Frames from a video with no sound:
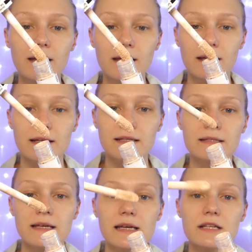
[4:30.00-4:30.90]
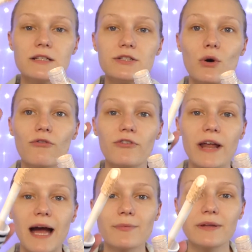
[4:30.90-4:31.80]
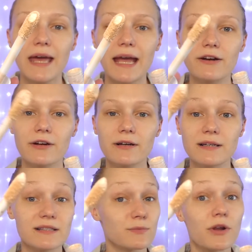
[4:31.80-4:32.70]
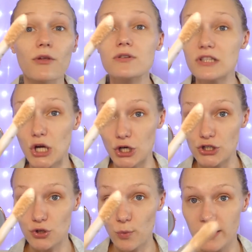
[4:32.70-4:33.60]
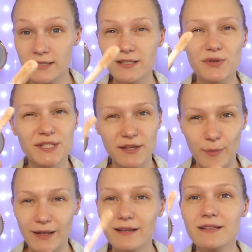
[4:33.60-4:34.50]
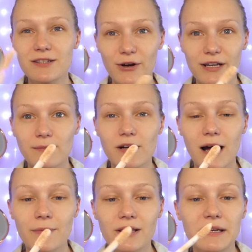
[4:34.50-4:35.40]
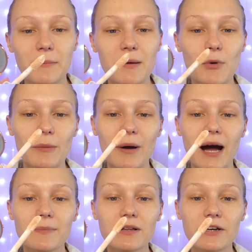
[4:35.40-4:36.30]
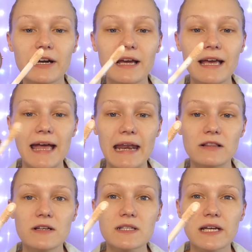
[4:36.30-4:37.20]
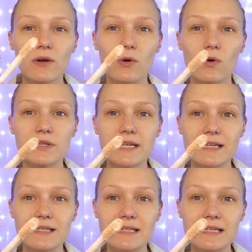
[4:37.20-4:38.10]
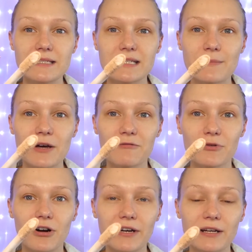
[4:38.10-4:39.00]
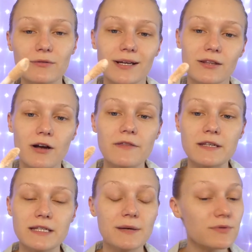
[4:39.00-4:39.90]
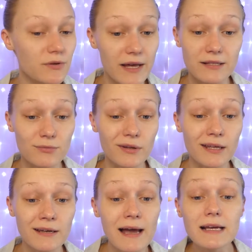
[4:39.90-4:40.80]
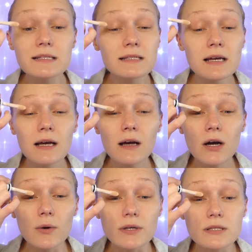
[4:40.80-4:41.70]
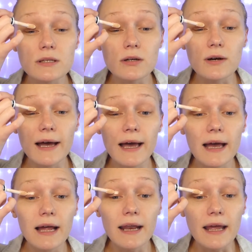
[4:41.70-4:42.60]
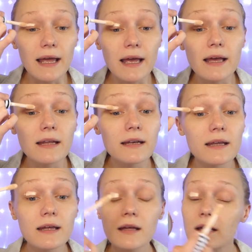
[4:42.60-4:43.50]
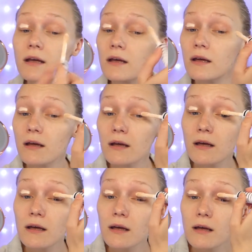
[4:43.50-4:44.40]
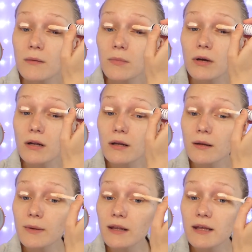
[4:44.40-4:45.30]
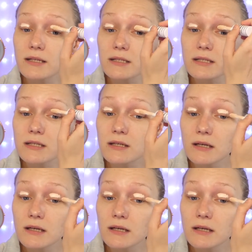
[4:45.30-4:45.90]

it is a doe foot applicator. It's one of those larger ones. Those have been starting to become a little bit more popular. And it looks like it holds a decent amount of product right there on the tip. So that's really nice. We're just gonna go ahead and put a little bit of this